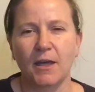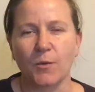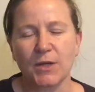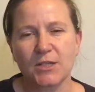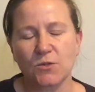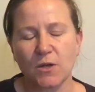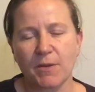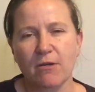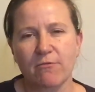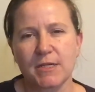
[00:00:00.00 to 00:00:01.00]
And when I talk
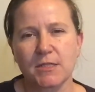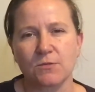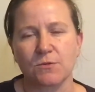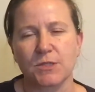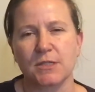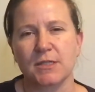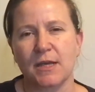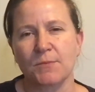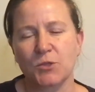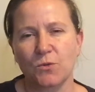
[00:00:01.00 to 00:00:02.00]
about resources,
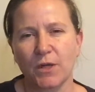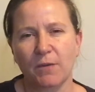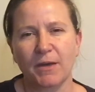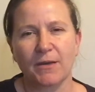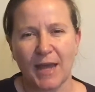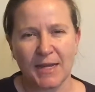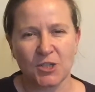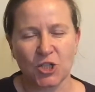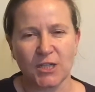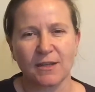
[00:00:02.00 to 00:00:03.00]
I'm talking about
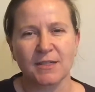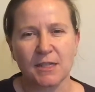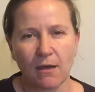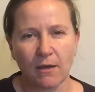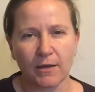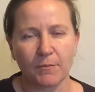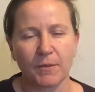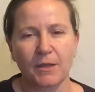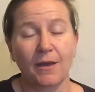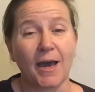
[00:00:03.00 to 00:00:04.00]
energy and time
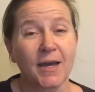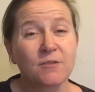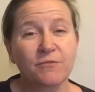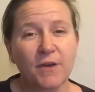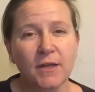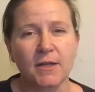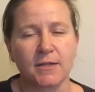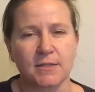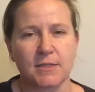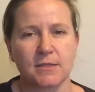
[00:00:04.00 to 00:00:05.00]
and
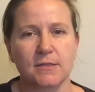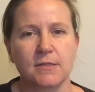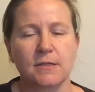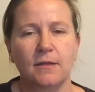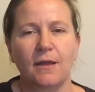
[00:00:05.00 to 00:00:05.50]
finances